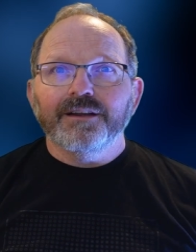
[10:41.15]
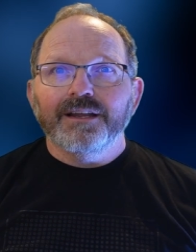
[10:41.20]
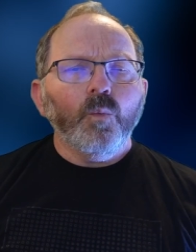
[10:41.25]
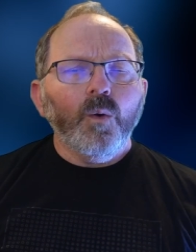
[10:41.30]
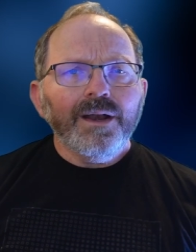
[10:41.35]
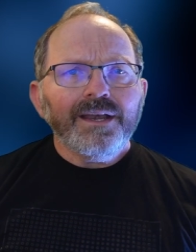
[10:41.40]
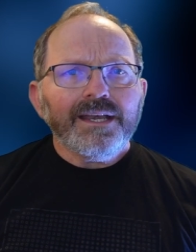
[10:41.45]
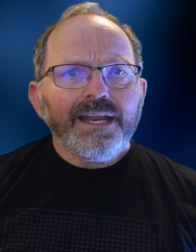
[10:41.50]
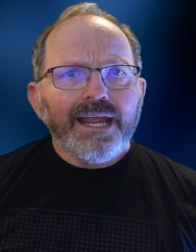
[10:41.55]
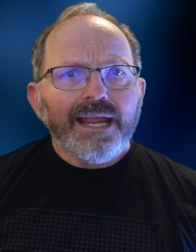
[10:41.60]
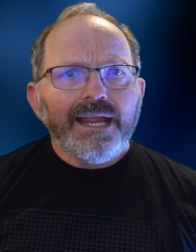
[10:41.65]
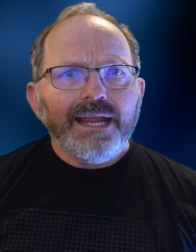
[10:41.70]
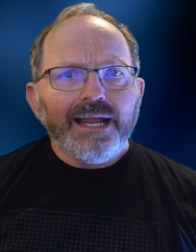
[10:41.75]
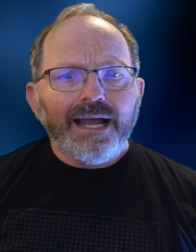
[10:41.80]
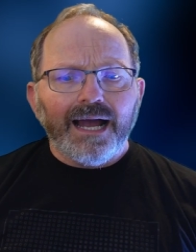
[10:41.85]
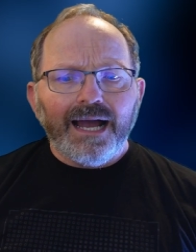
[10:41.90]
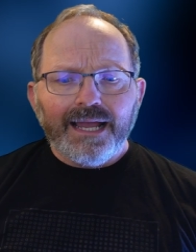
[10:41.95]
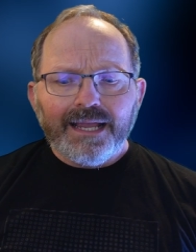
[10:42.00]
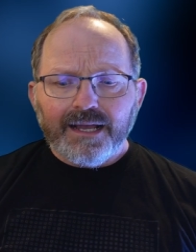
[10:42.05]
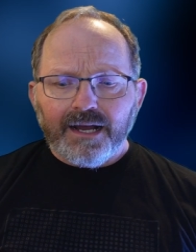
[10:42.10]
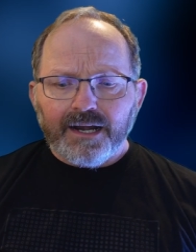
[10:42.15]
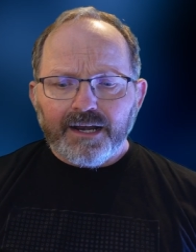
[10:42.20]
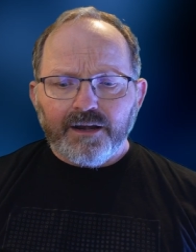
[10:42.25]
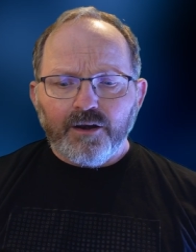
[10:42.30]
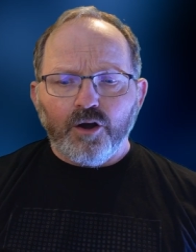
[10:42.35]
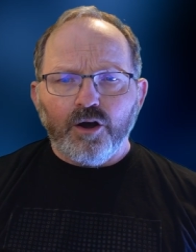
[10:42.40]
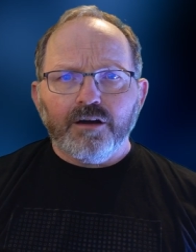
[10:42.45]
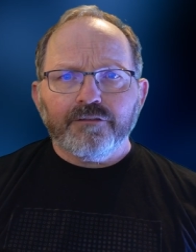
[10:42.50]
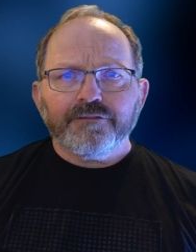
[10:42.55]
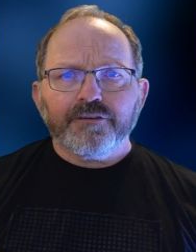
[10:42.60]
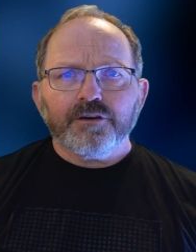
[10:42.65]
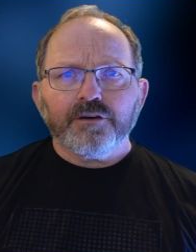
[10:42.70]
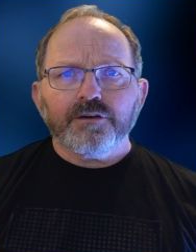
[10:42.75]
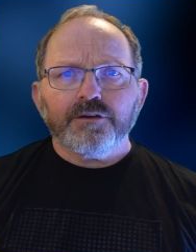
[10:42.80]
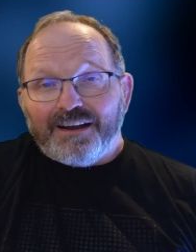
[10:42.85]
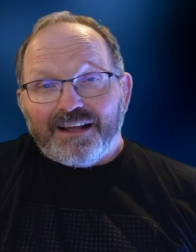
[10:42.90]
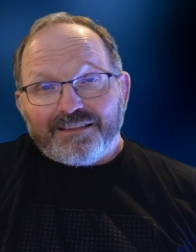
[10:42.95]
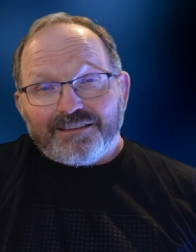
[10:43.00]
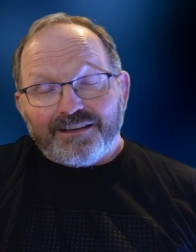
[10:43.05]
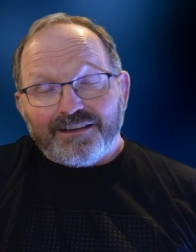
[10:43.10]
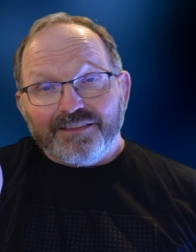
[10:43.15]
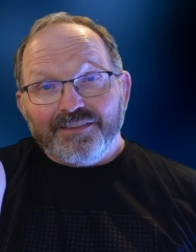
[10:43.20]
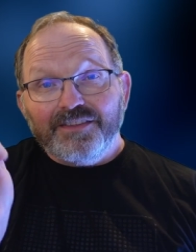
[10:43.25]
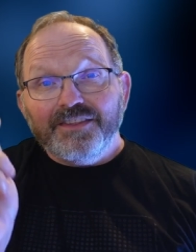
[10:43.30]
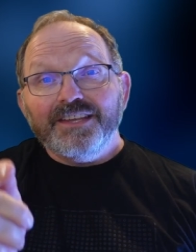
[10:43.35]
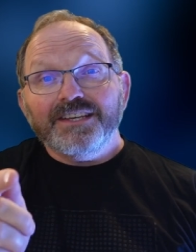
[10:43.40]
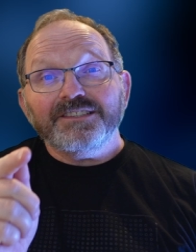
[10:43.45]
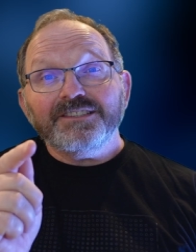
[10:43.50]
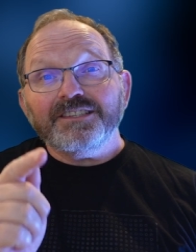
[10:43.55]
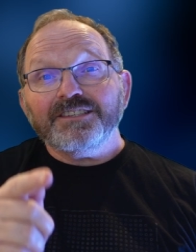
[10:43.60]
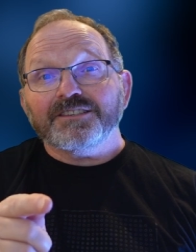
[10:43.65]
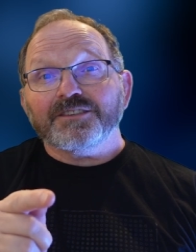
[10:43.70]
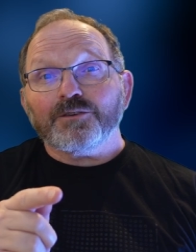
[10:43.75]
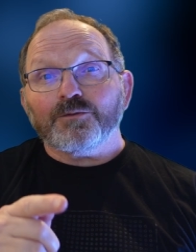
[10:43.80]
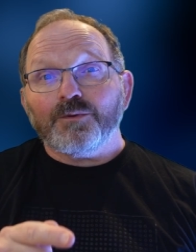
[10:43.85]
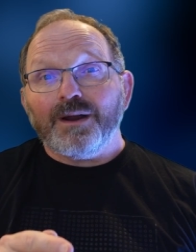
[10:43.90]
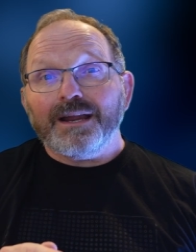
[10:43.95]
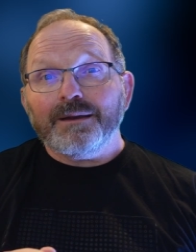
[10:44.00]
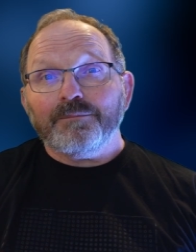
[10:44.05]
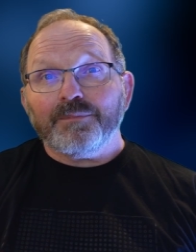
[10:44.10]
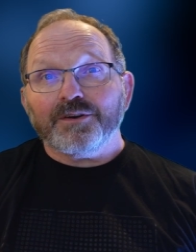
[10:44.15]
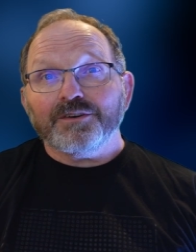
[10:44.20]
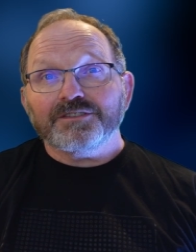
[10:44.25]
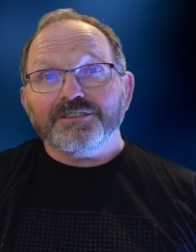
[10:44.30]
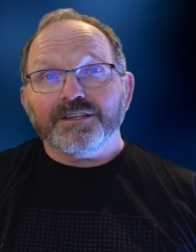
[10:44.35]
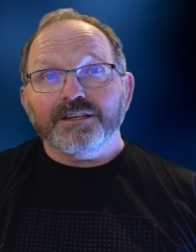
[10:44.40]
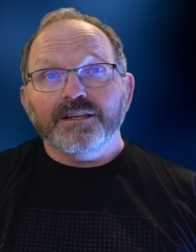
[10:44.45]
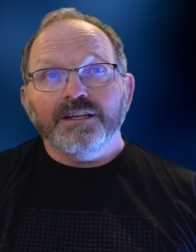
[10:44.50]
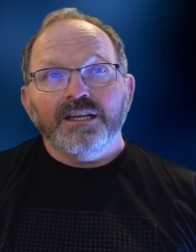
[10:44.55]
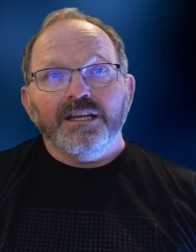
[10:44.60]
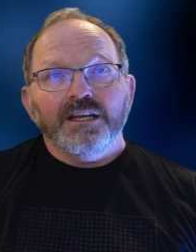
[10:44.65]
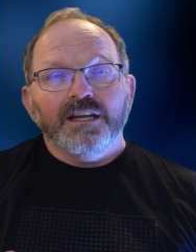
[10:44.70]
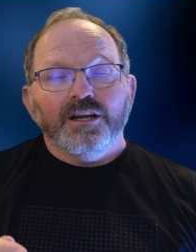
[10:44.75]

One day I got an offer and I thought, this is the right person.